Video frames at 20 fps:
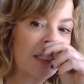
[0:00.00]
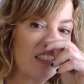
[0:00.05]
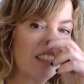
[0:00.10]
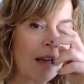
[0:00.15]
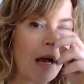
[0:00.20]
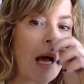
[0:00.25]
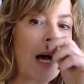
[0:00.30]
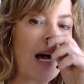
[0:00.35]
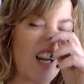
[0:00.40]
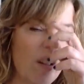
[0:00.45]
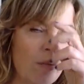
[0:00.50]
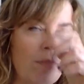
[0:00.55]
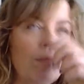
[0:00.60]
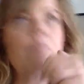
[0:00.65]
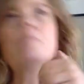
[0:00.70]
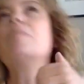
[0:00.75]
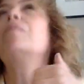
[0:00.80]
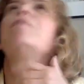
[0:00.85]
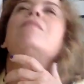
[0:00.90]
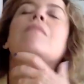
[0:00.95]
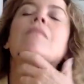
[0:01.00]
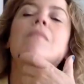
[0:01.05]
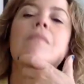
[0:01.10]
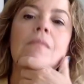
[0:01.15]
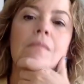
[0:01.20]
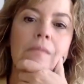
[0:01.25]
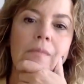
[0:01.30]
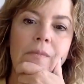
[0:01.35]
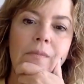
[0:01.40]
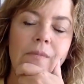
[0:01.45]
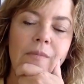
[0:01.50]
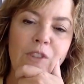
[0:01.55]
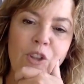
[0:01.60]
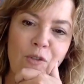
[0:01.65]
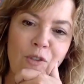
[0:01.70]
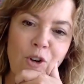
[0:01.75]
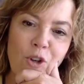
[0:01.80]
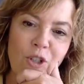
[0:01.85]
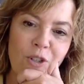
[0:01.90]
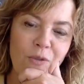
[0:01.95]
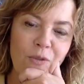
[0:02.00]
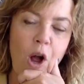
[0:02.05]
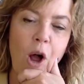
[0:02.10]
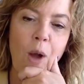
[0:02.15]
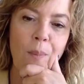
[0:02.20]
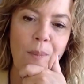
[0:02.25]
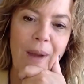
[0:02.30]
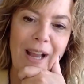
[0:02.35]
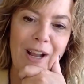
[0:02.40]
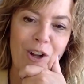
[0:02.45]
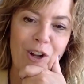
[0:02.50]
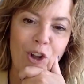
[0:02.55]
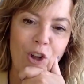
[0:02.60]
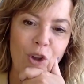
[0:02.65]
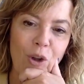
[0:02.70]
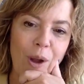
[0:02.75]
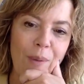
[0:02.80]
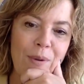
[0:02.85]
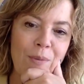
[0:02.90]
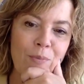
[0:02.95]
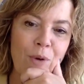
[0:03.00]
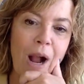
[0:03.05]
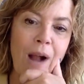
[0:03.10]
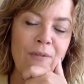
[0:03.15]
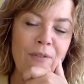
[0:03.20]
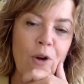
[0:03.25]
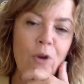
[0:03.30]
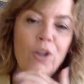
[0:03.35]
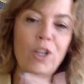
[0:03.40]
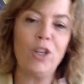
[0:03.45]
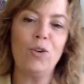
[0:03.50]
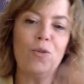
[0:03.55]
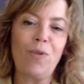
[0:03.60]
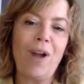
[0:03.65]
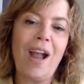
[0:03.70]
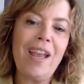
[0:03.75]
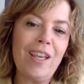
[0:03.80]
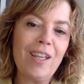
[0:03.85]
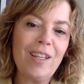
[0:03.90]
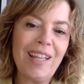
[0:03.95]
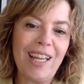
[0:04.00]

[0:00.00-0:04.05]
So first of all, Michael, I mean, bravo to you, right?